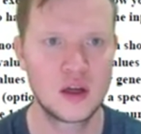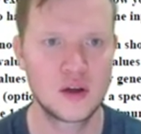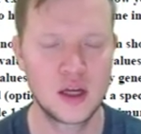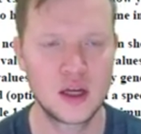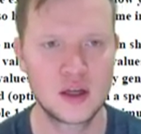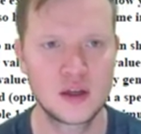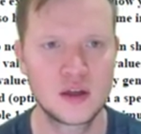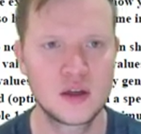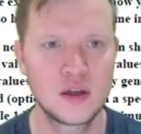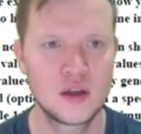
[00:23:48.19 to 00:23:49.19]
Okay,
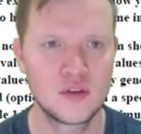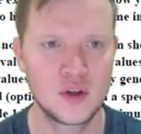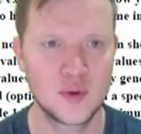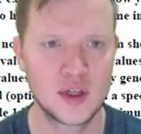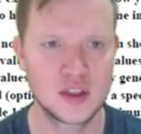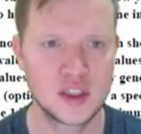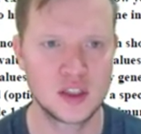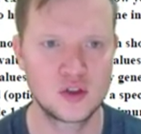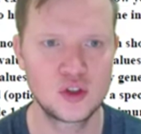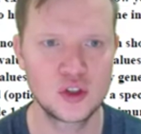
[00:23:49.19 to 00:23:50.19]
then we can
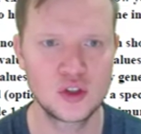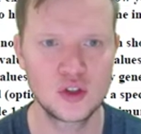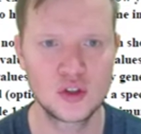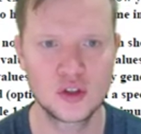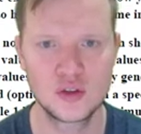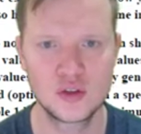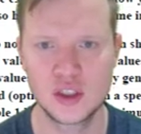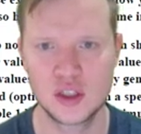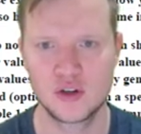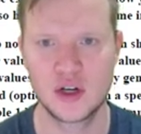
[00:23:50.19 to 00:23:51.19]
say 2,
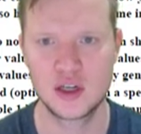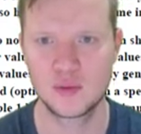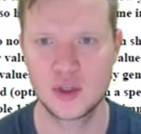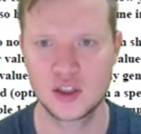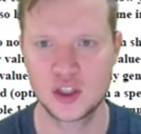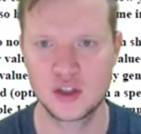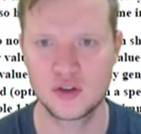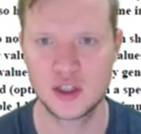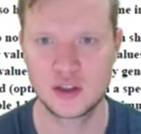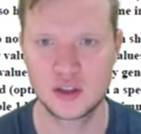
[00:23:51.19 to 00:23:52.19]
there's our randomly
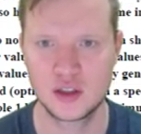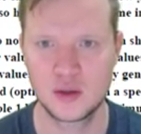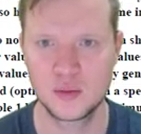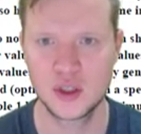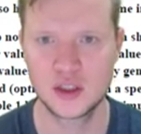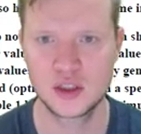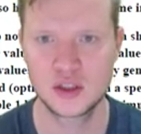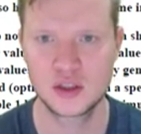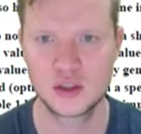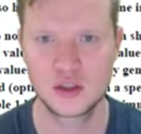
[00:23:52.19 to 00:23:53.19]
generated
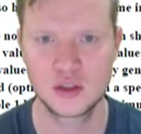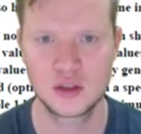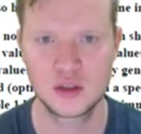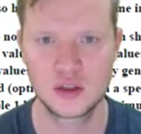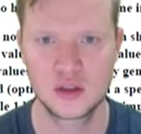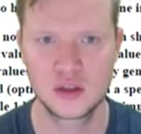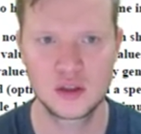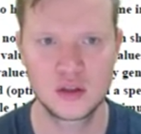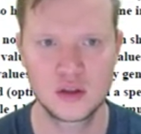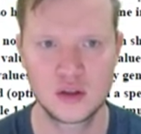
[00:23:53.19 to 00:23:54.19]
numbers.
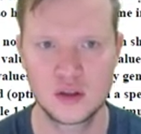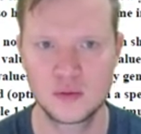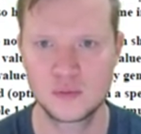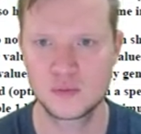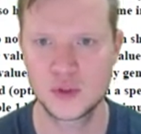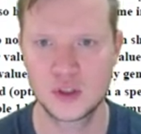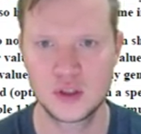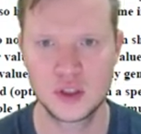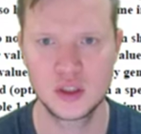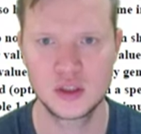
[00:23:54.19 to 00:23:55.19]
Oopsie
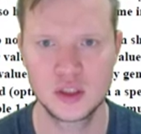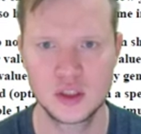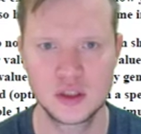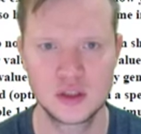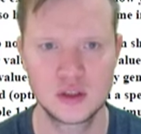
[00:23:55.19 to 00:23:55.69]
daisy.